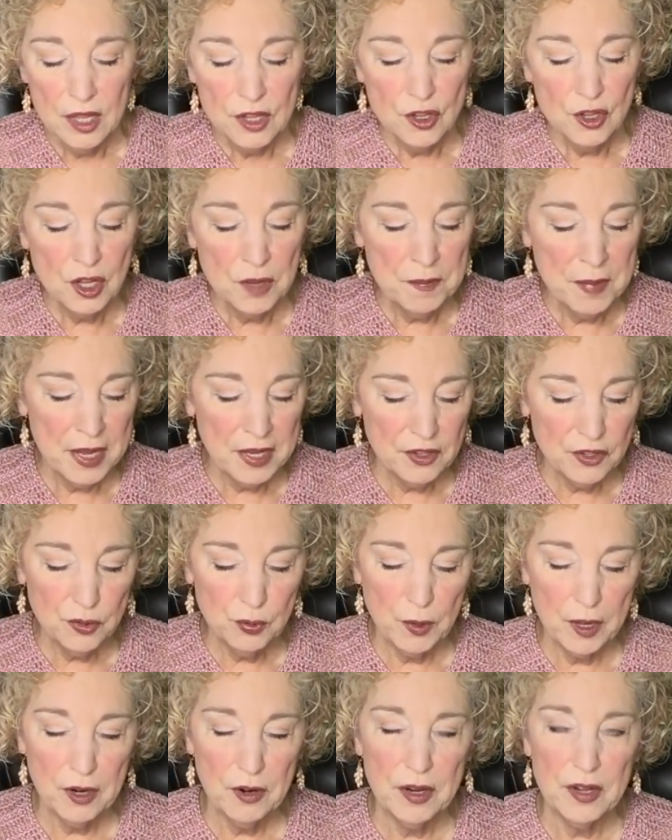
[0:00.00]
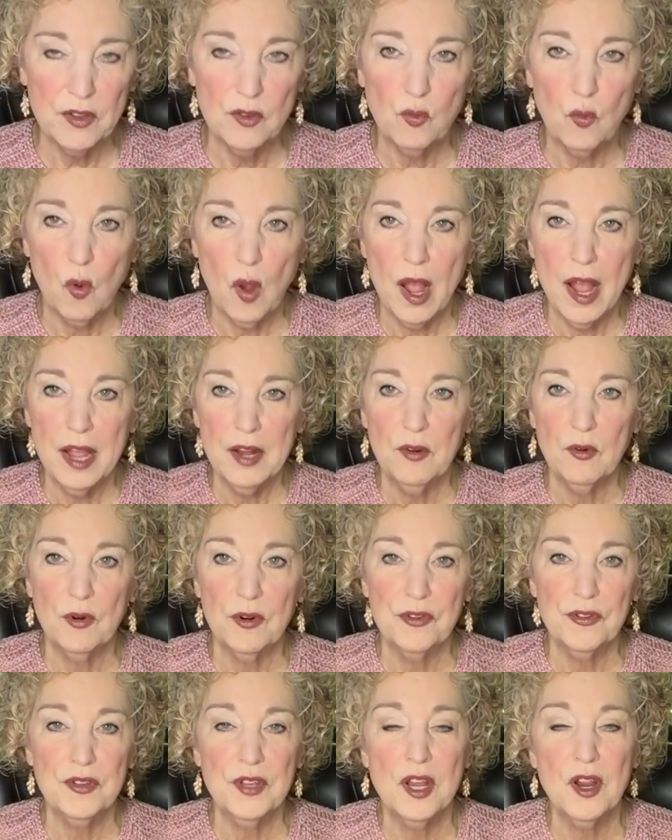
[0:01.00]
You can make a sweater as wide
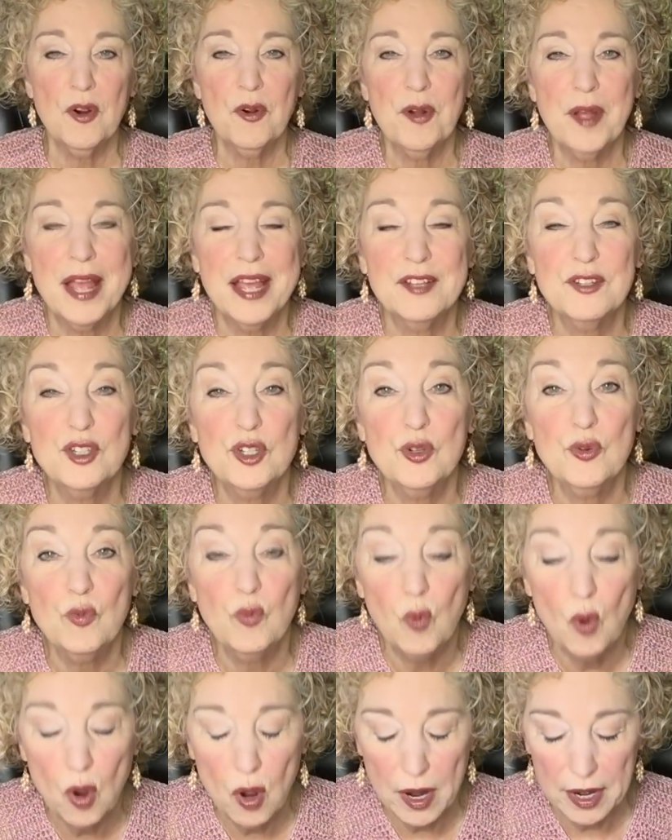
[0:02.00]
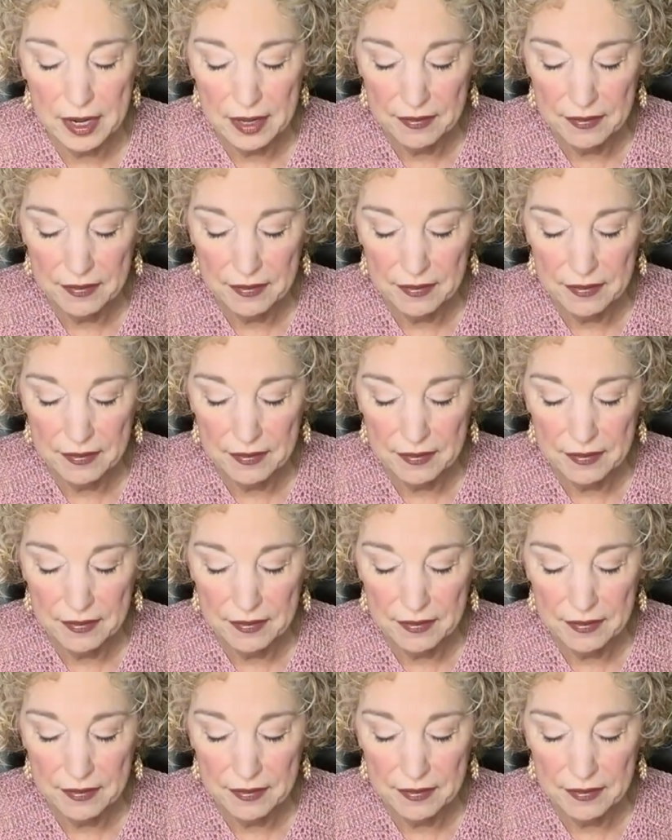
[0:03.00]
or as narrow as you want,